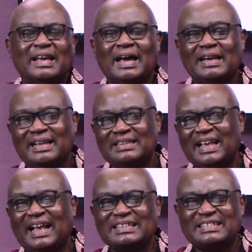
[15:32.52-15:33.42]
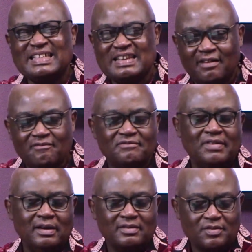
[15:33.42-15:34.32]
Adenta has never
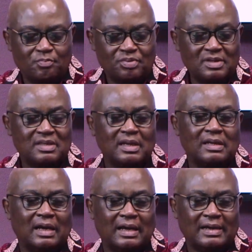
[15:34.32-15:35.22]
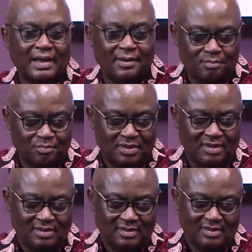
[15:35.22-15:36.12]
repeated an
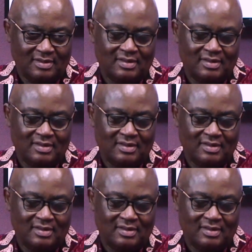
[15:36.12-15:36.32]
MP.